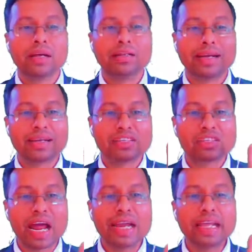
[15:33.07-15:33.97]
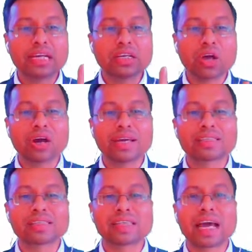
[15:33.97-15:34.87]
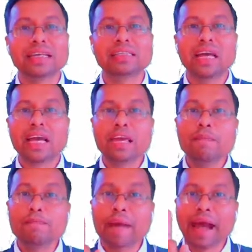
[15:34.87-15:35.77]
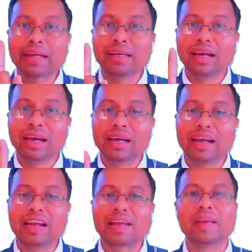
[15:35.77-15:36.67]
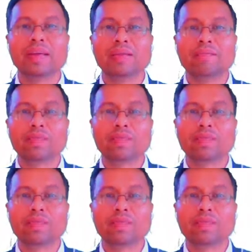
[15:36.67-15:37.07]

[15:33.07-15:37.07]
that standing talk exercise impact greatly